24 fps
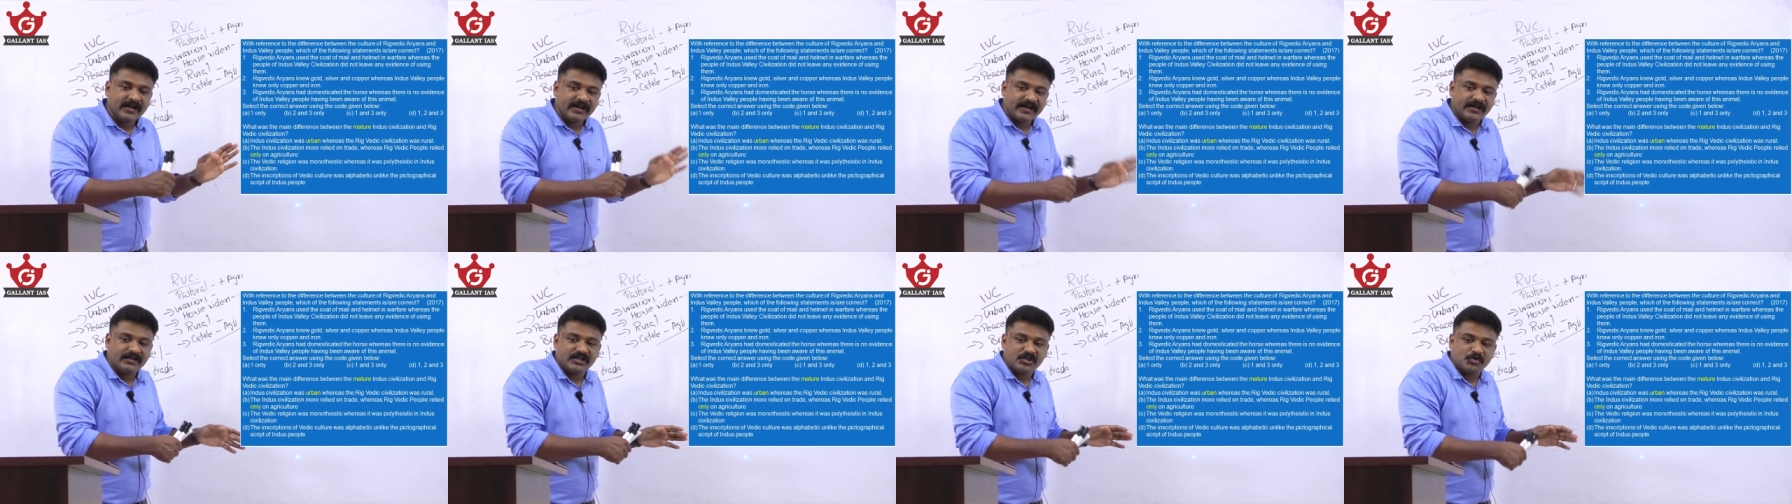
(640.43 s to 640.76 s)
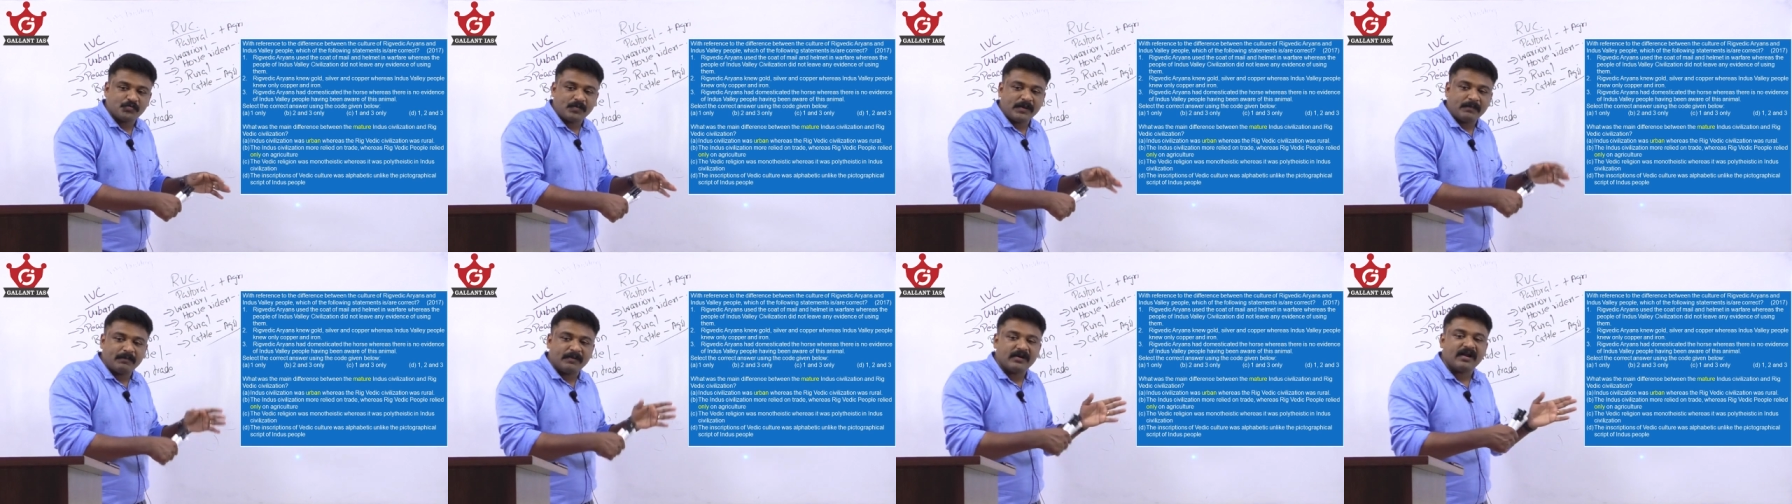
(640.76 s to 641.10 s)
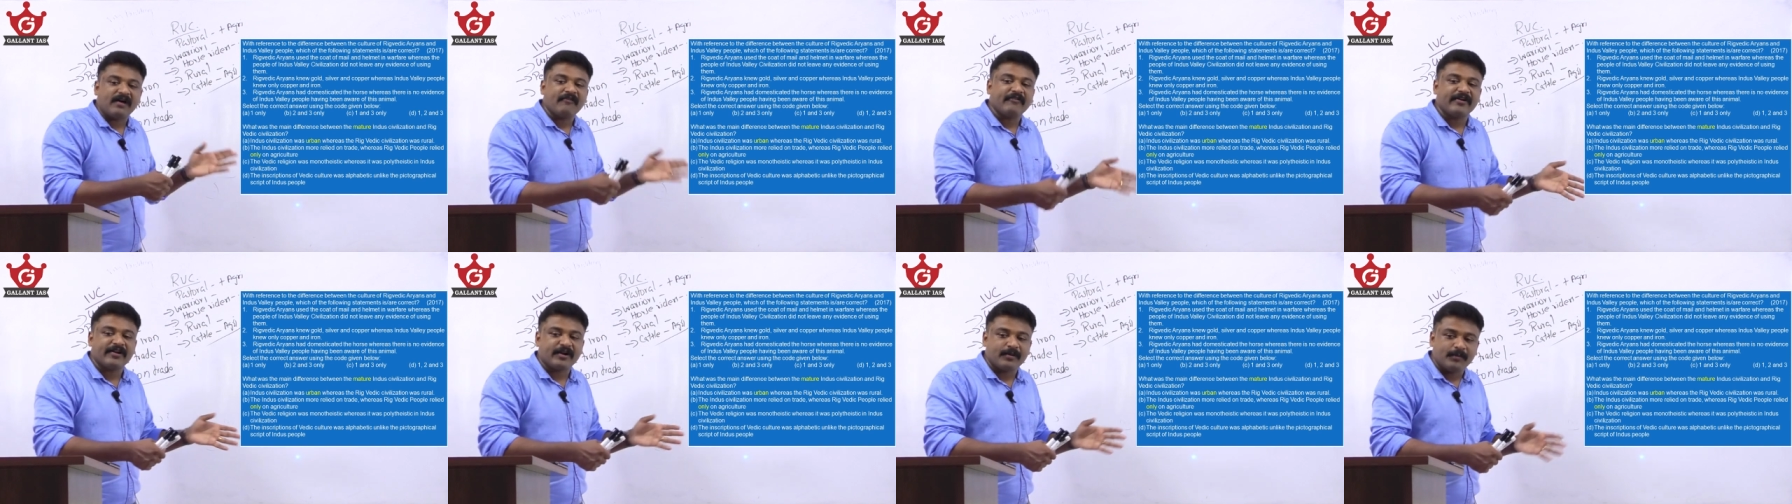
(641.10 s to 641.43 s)
Indus people
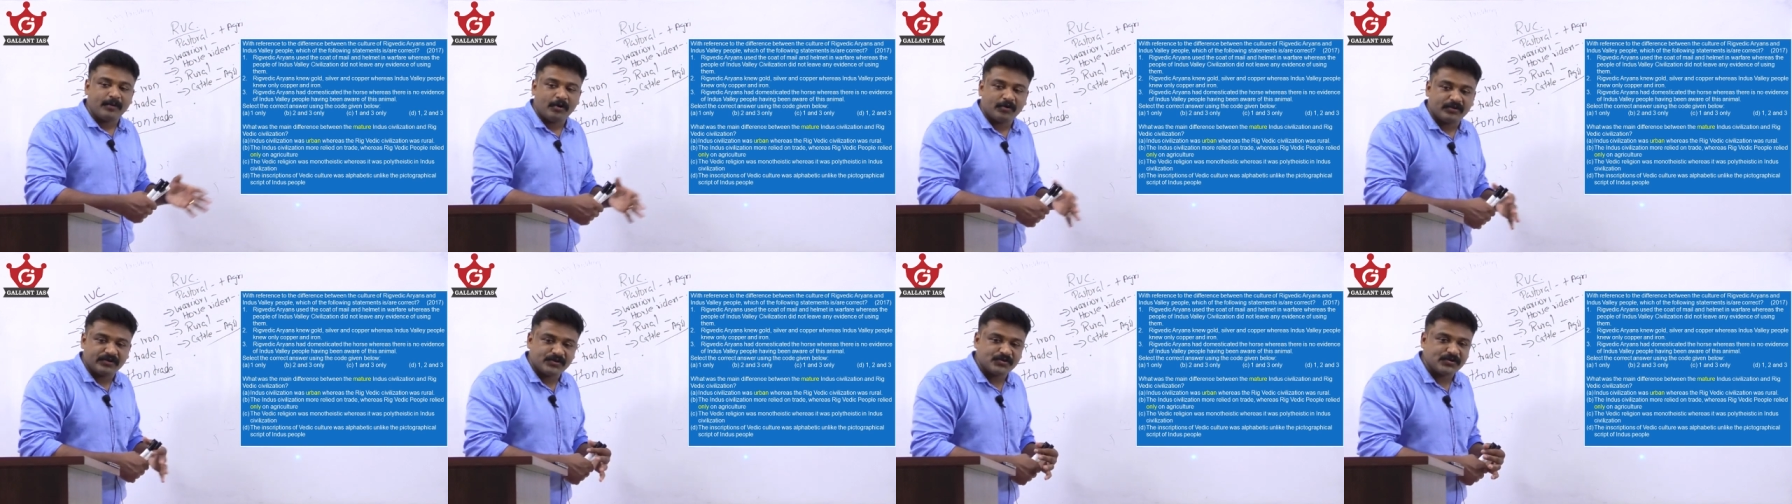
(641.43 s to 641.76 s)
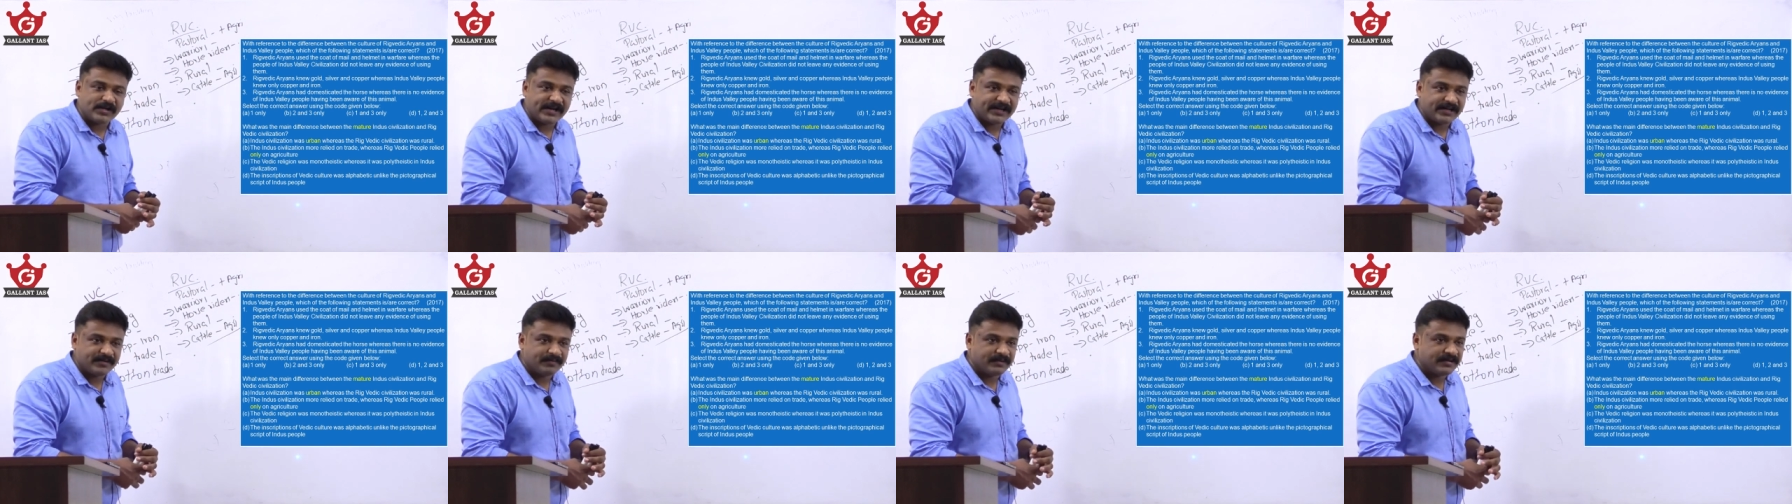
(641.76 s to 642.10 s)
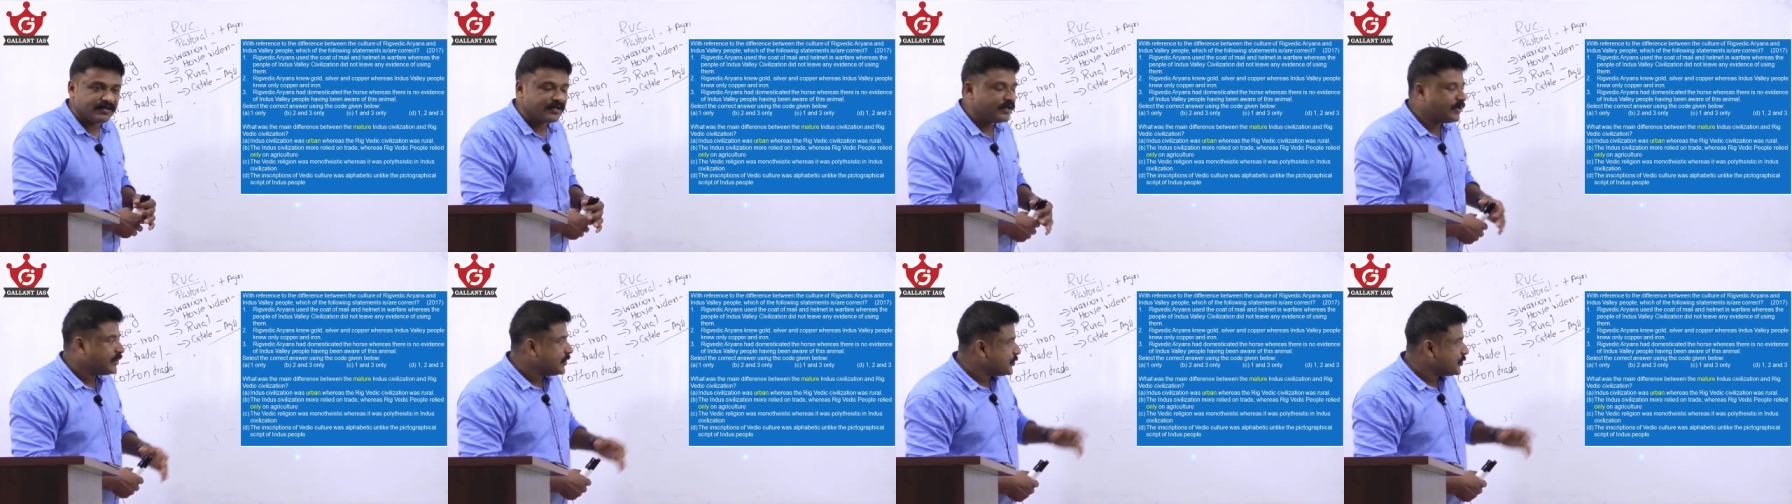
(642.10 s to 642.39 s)
aware about this animal.